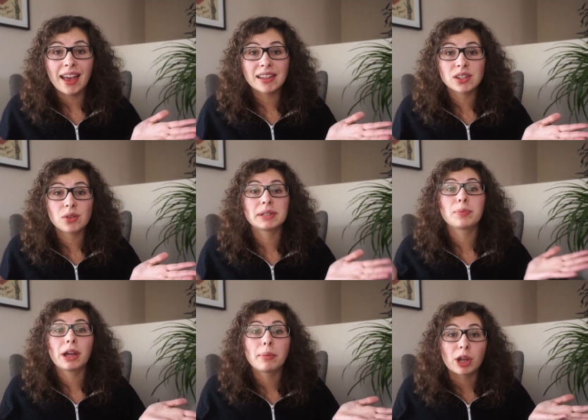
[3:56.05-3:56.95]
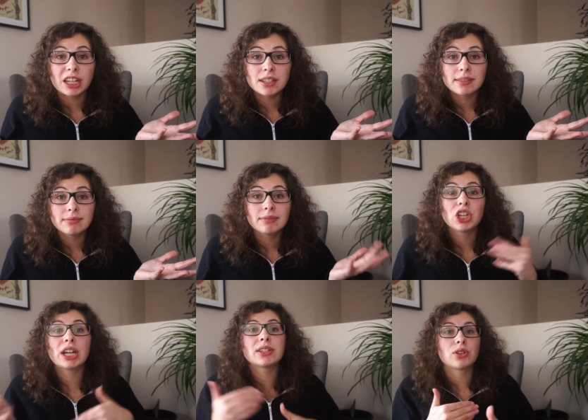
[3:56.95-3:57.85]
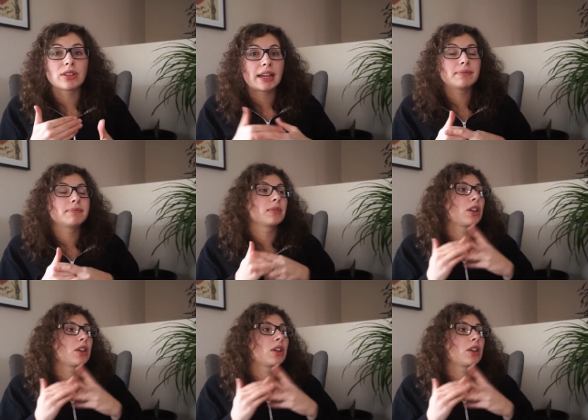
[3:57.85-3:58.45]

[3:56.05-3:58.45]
As always, pray about it. You guys know that.